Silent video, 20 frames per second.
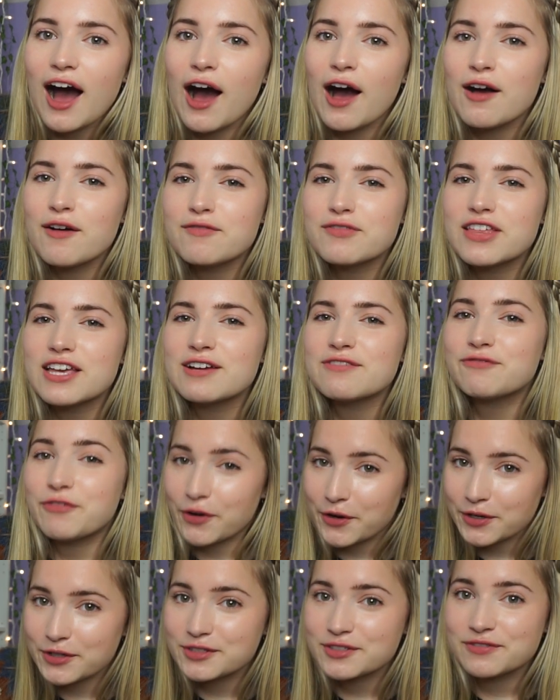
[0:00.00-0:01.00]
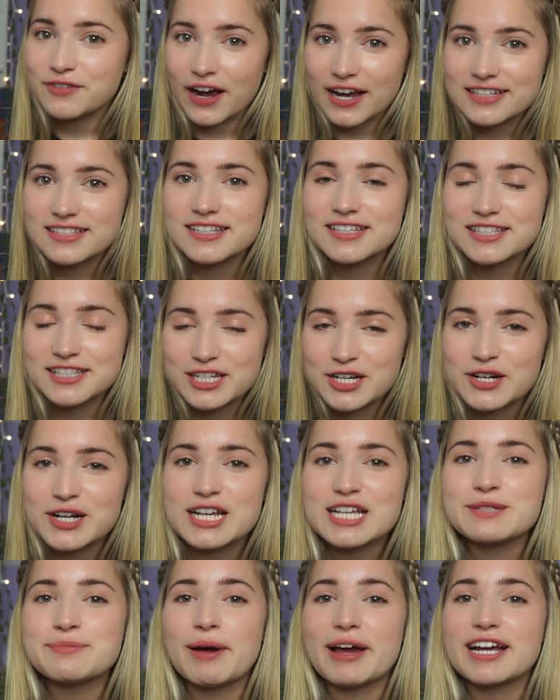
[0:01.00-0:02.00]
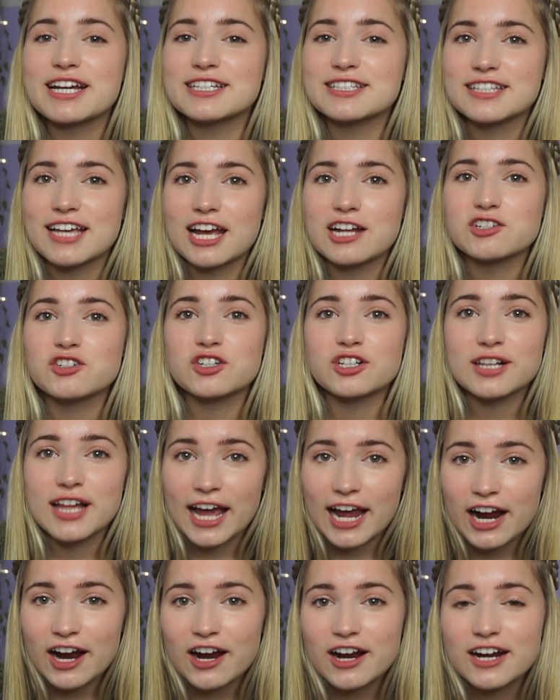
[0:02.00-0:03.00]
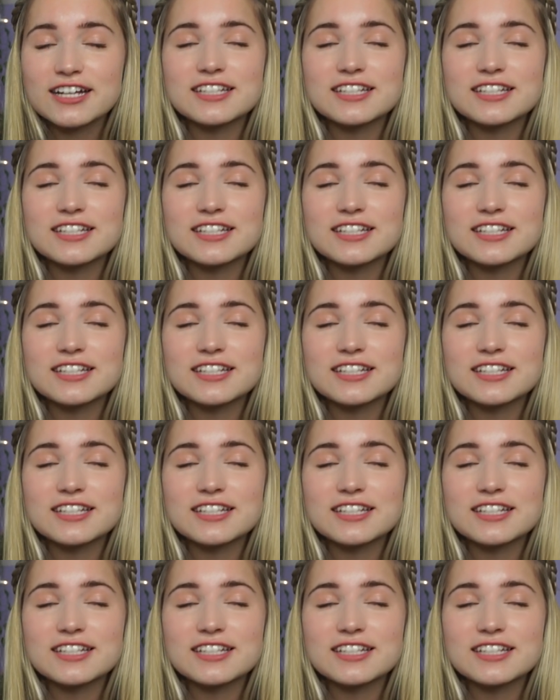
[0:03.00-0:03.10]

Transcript: of the Infernal Devices series by Cassandra Clare.